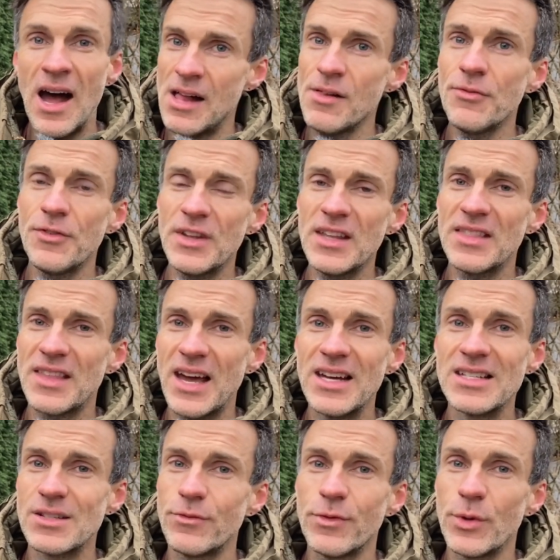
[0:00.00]
Alfie,
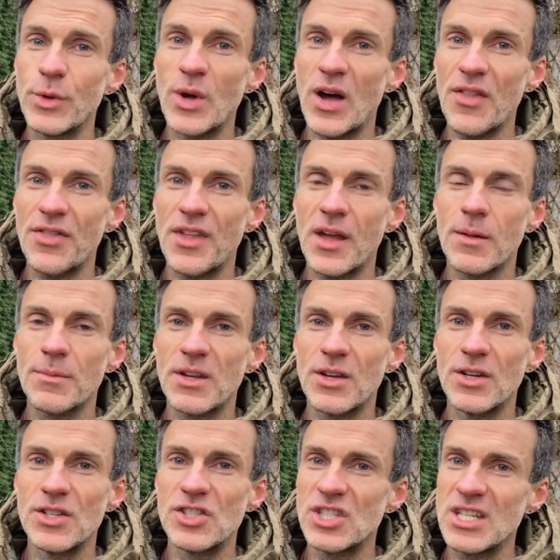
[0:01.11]
that is a fluke, I think,
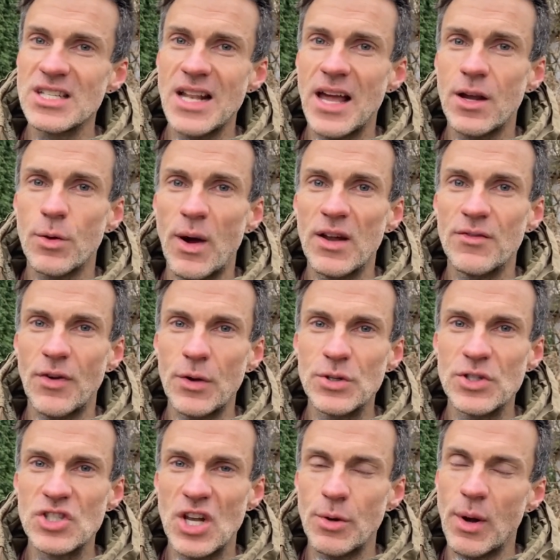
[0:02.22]
because she's like quite
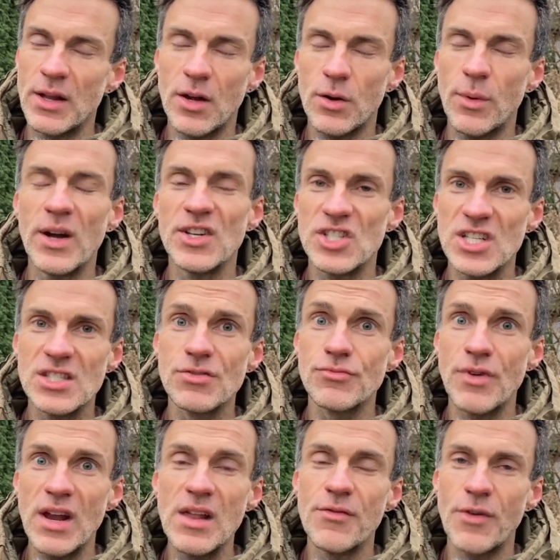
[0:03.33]
photogenic. Well, not quite. She's
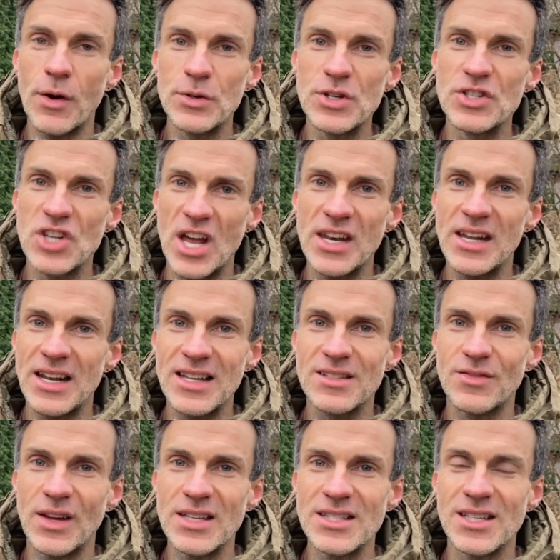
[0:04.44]
really photogenic,
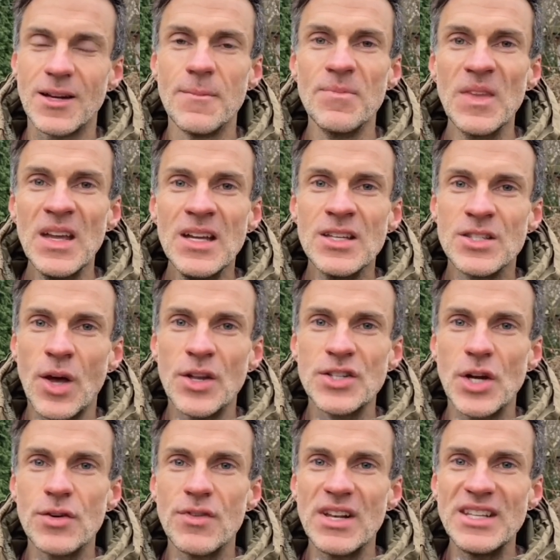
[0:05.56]
let's face it. So I
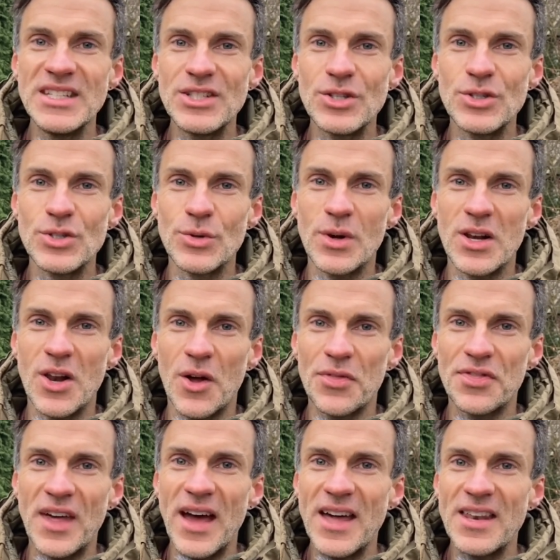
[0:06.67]
don't really need to do a
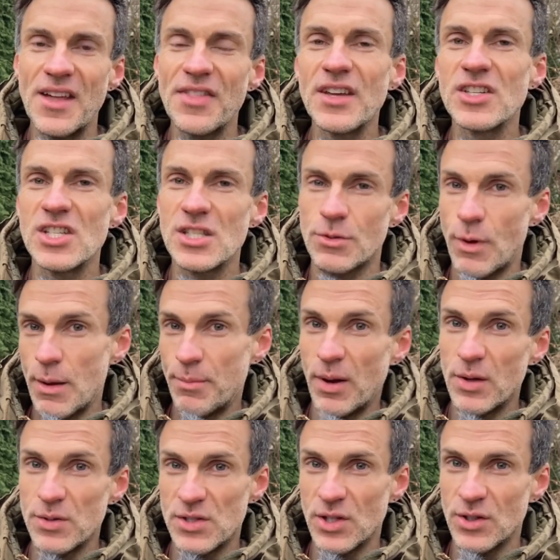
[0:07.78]
lot there. And I think she's quite
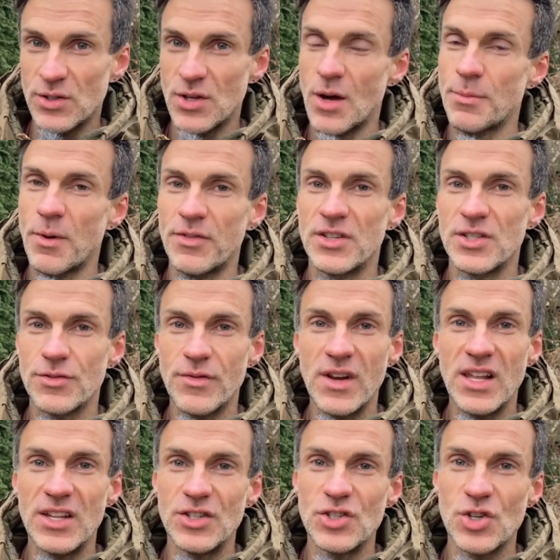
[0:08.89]
posing on top of it. She
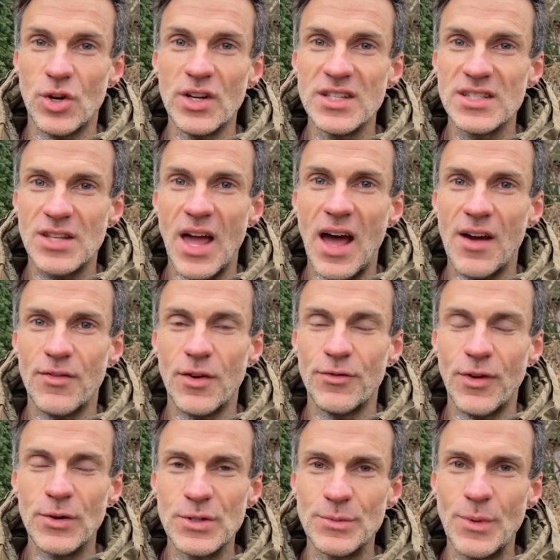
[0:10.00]
really enjoys to have a
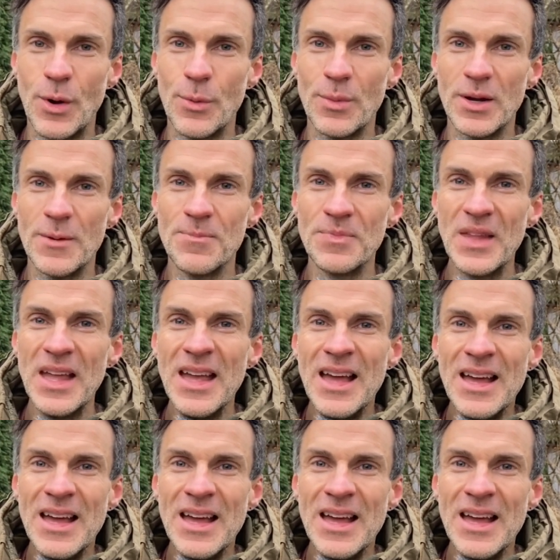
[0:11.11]
photo moment.